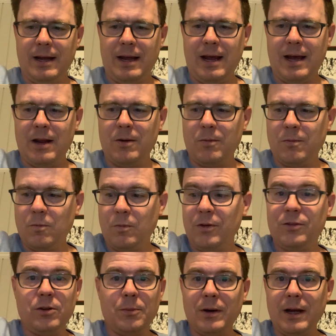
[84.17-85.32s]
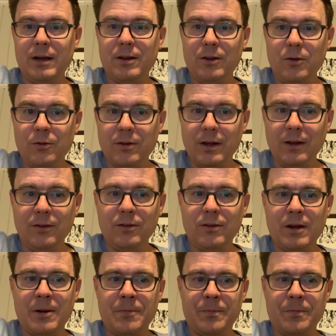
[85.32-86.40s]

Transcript: And we still plan to use this